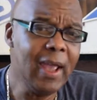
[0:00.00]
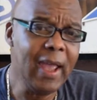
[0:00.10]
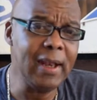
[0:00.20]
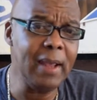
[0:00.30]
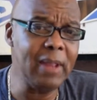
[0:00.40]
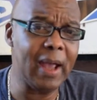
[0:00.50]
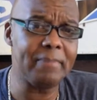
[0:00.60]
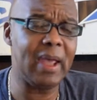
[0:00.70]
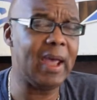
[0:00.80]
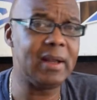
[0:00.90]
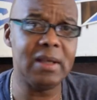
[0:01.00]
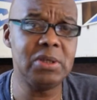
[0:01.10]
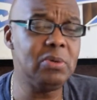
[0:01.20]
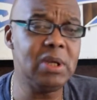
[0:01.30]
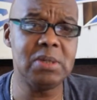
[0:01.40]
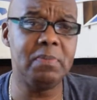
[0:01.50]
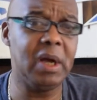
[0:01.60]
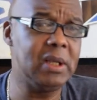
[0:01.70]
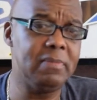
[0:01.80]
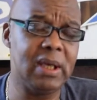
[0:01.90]
And I'm not mad at you. It's
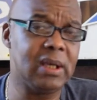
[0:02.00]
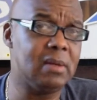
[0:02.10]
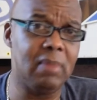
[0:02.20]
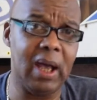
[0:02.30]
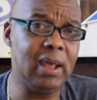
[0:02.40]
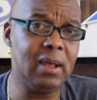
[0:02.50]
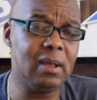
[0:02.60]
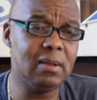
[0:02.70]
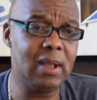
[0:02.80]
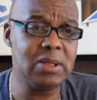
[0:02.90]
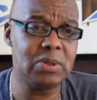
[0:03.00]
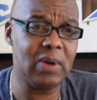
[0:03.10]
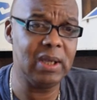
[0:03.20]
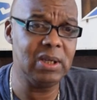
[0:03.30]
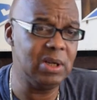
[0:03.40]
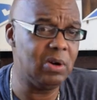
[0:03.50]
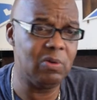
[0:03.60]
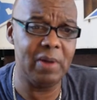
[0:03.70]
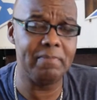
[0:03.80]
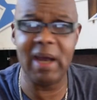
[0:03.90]
money making, Mike. That's right. You know
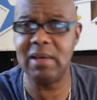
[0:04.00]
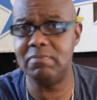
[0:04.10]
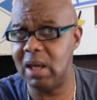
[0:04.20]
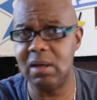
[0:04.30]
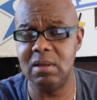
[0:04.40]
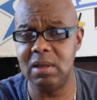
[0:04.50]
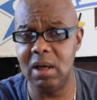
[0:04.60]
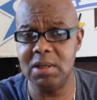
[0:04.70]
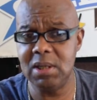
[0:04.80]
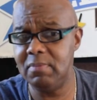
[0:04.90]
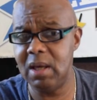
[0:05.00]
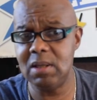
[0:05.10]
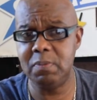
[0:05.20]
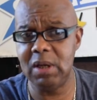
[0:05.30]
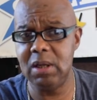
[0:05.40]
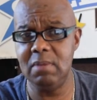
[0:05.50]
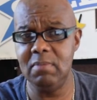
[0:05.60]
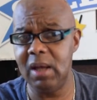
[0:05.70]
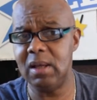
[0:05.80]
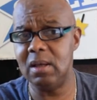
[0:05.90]
what Mike Maker does. He makes plenty of
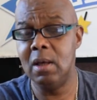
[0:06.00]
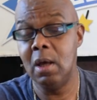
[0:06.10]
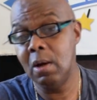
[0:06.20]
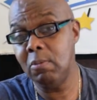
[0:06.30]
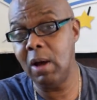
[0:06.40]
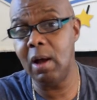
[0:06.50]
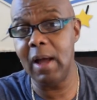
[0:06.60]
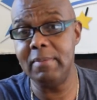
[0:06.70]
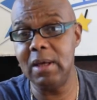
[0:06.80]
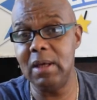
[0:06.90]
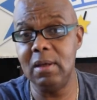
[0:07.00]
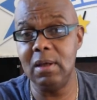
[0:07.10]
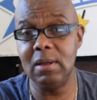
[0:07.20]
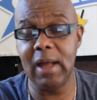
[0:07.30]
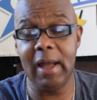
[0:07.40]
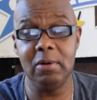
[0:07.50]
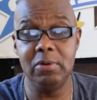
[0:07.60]
money. Well, I mean, I don't